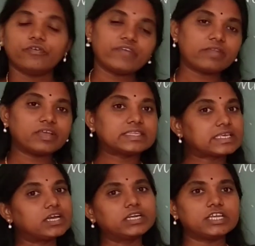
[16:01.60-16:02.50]
When we
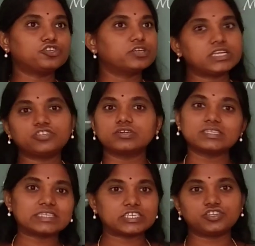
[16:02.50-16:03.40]
see a teacher, teacher
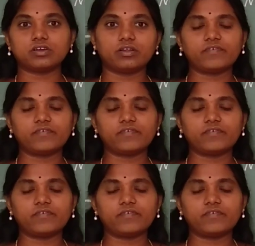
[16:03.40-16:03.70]
is teacher,